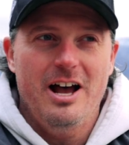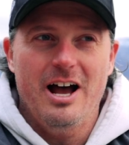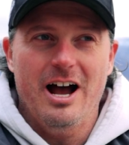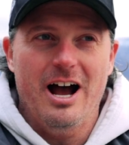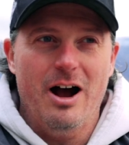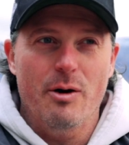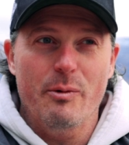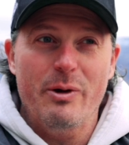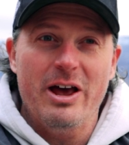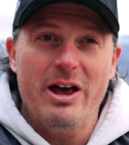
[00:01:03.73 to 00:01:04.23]

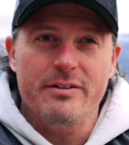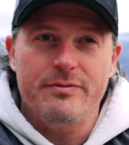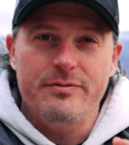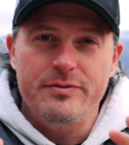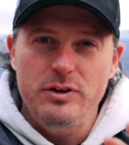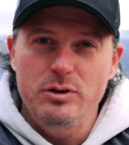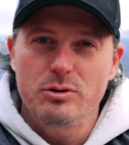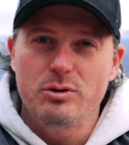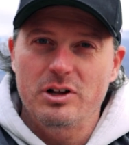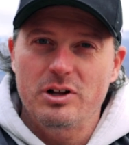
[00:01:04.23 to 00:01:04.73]
Uh, we had a
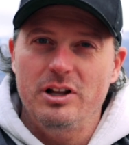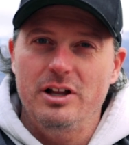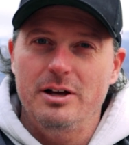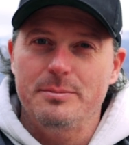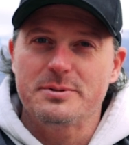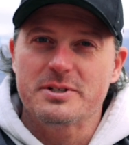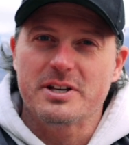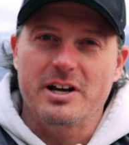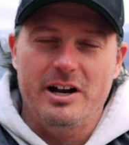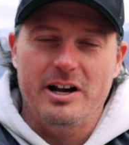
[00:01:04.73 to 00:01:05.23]
few
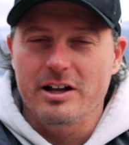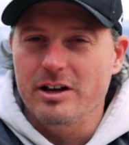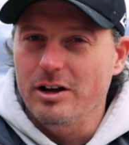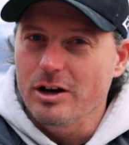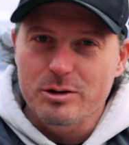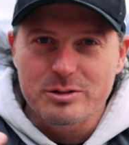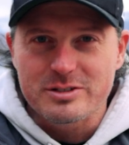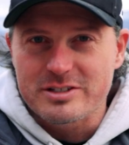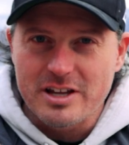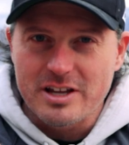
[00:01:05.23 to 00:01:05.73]
clips kind of
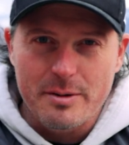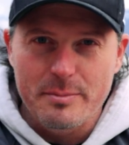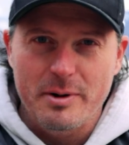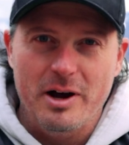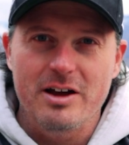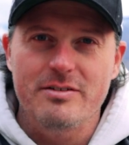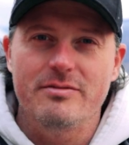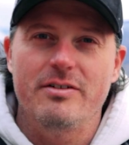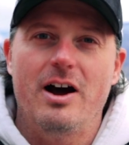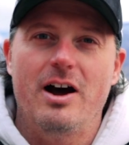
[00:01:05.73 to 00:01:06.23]
go
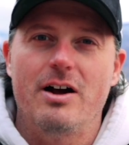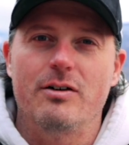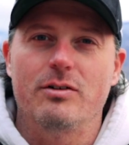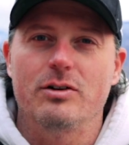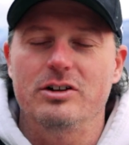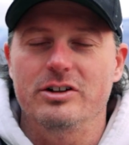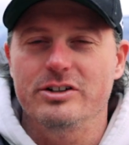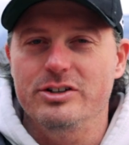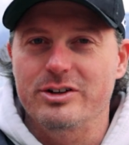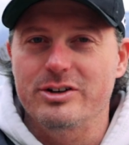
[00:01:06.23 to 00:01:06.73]

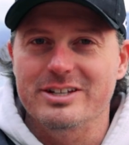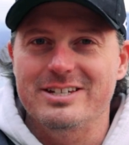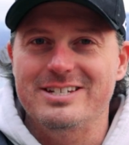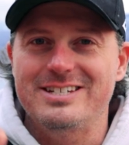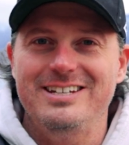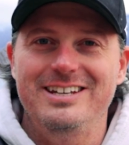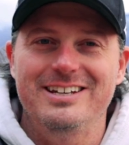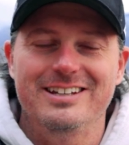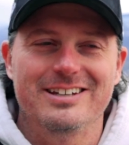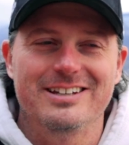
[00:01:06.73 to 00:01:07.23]
semi-viral, and you can
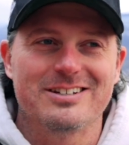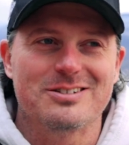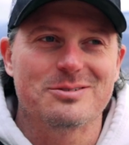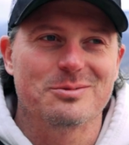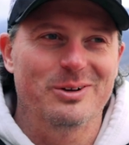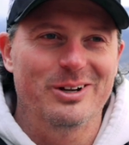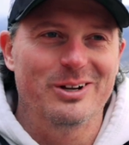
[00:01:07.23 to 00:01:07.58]
see in this